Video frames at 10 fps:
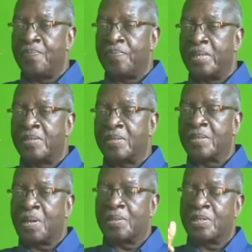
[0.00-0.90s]
It is
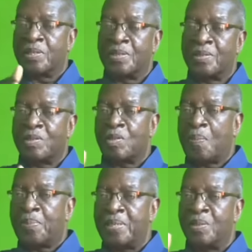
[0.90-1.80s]
constant
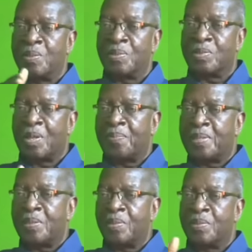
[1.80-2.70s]
stop and go, stop
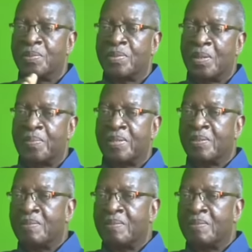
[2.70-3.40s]
and go, stop and go.